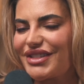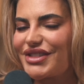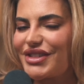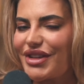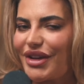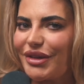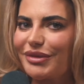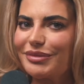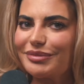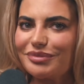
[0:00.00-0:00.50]

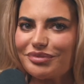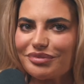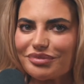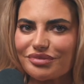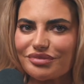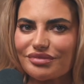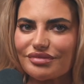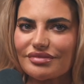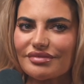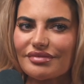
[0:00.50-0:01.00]
So
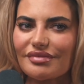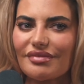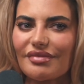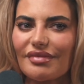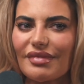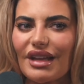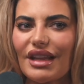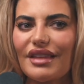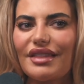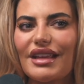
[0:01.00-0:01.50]

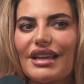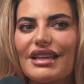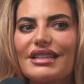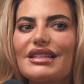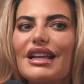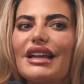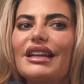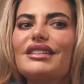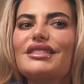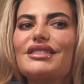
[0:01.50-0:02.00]
there's
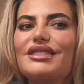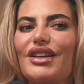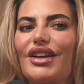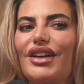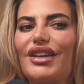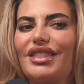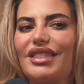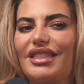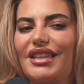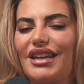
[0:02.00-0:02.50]
like
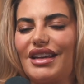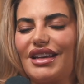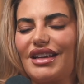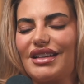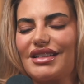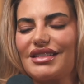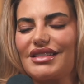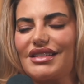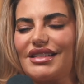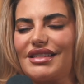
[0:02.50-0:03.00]
certain
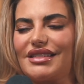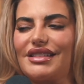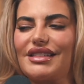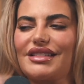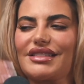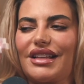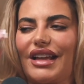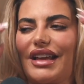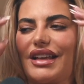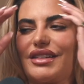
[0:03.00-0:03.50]
things, this
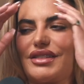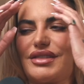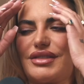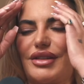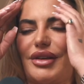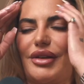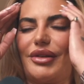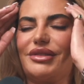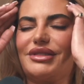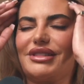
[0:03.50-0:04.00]
is like
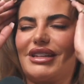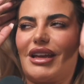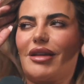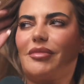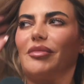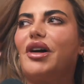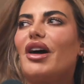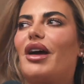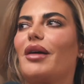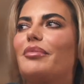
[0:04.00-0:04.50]
so
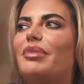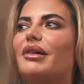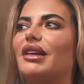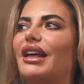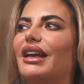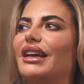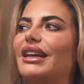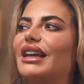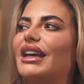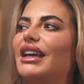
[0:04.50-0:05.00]
TMI, but like,